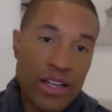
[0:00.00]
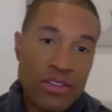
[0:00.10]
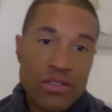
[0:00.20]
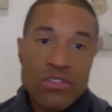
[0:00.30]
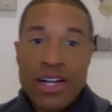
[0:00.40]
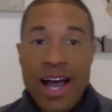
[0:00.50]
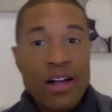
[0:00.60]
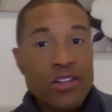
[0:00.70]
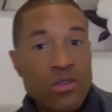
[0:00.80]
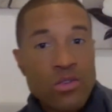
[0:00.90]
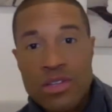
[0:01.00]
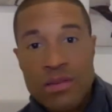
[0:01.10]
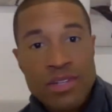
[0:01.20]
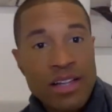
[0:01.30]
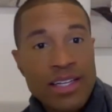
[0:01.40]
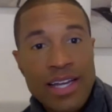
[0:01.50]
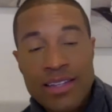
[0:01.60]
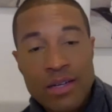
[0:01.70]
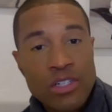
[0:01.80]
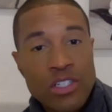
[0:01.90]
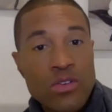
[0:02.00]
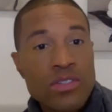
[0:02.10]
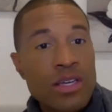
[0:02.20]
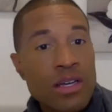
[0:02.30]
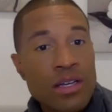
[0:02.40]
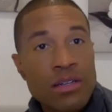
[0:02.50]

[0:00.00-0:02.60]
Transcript: So you try to outsource them, delegate them, reduce them,